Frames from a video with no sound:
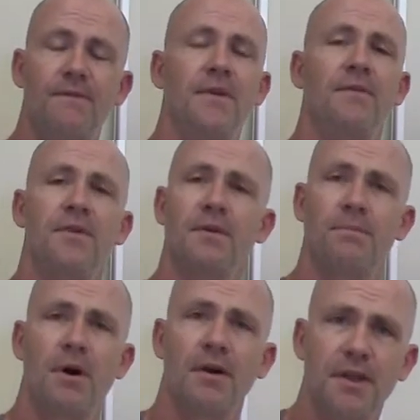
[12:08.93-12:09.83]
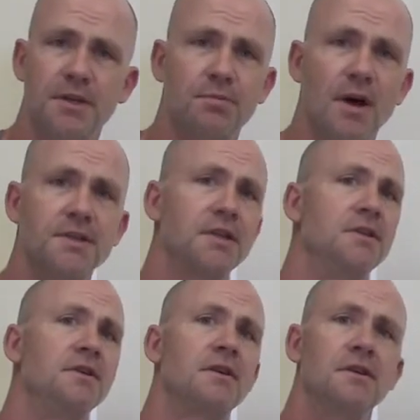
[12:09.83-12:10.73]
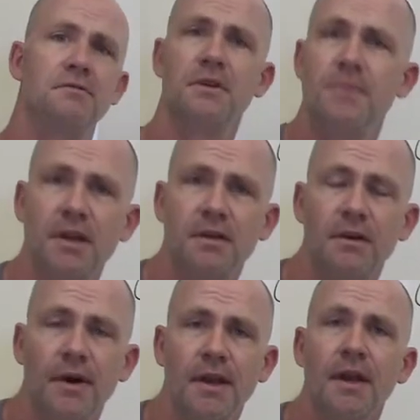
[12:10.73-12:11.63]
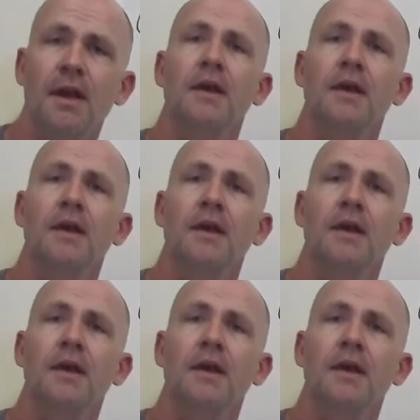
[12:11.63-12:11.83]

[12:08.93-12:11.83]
If you're part of this project and you're contributing to it,